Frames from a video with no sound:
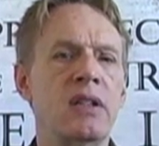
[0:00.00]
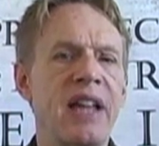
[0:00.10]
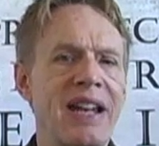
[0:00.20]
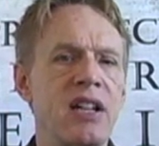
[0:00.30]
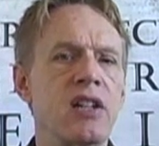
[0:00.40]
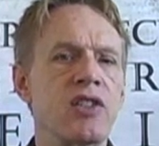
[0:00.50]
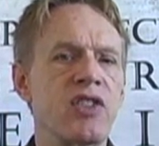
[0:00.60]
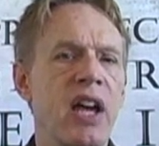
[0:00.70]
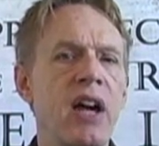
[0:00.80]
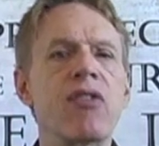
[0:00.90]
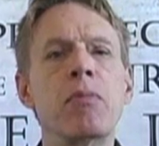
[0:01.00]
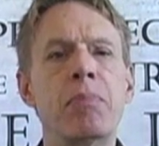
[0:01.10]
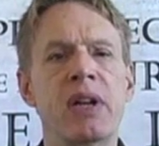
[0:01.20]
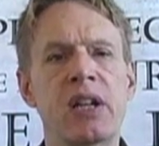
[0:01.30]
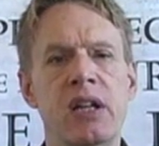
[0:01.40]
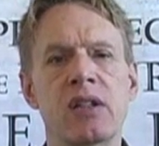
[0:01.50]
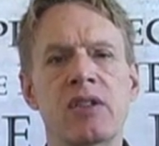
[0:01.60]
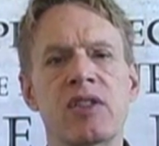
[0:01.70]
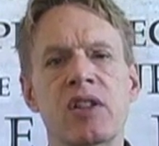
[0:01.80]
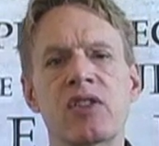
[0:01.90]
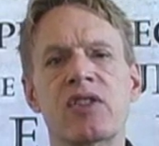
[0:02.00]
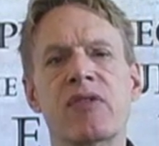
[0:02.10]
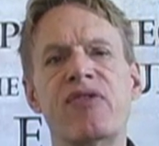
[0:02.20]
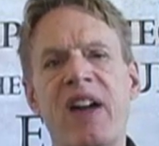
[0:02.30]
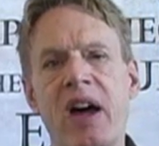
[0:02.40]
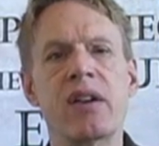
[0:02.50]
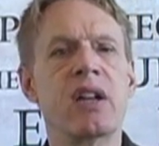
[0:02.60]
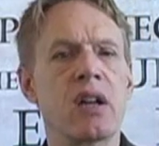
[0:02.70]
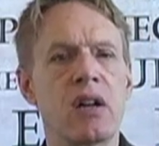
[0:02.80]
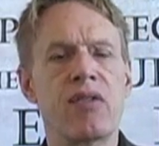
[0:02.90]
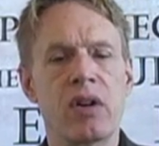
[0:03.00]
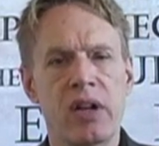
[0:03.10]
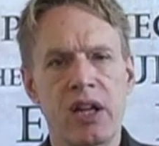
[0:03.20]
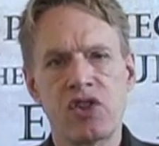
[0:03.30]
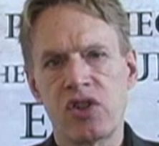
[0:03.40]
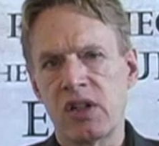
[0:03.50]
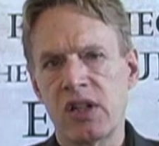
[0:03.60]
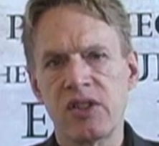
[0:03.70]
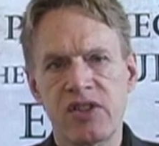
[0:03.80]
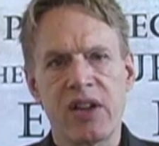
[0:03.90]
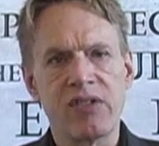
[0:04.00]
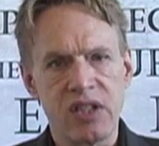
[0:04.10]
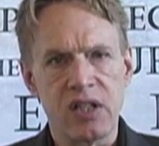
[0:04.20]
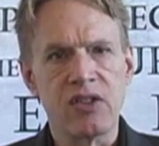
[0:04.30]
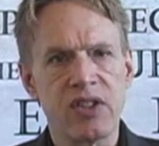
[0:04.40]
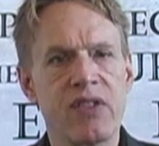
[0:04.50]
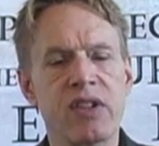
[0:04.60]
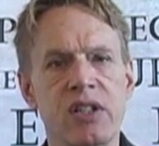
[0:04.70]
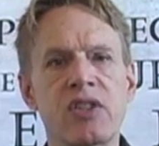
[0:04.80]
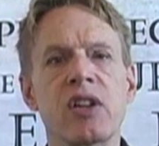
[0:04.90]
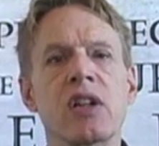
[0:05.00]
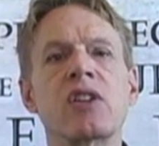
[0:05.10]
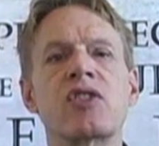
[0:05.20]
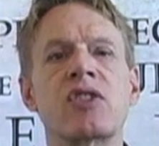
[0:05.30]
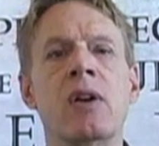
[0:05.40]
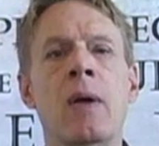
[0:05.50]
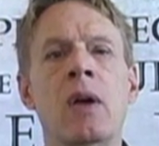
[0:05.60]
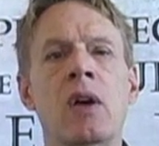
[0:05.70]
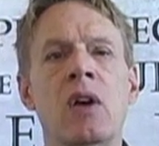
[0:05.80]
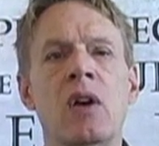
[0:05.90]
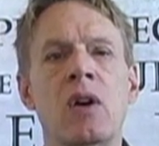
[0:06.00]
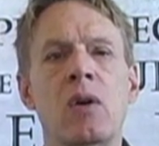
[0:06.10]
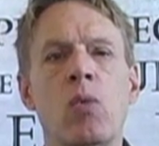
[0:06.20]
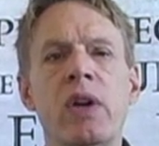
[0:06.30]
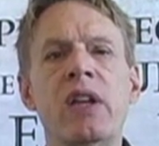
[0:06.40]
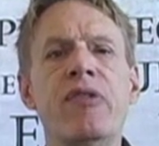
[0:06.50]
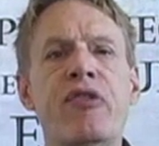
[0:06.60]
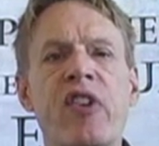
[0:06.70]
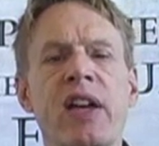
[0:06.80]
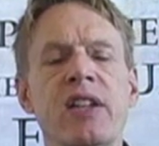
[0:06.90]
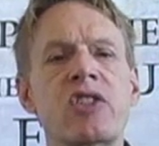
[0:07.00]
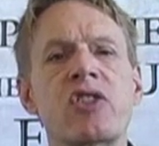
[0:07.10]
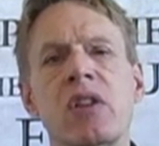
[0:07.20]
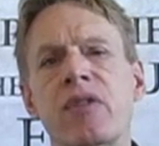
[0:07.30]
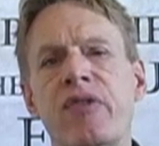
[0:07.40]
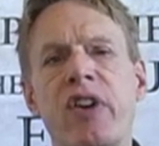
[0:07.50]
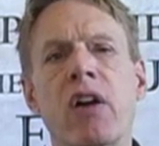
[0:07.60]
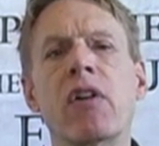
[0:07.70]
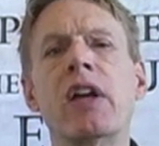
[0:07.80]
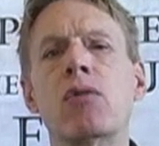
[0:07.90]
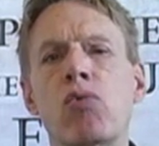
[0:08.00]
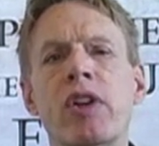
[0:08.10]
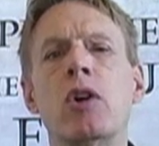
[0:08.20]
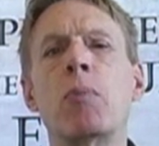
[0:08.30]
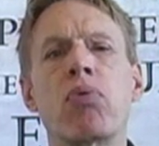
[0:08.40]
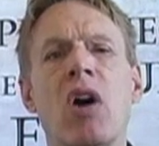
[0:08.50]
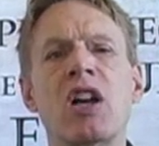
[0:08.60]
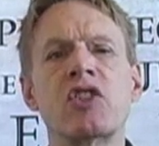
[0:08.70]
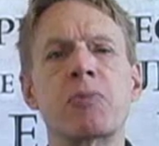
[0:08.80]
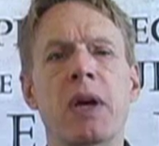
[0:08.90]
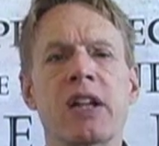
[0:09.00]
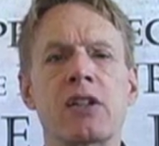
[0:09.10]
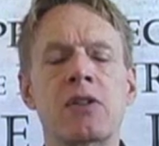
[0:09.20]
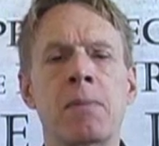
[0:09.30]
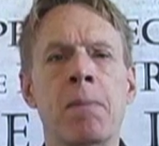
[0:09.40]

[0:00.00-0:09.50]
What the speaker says: that it has ever been in since the founding of our nation in 1776. We face the very real prospect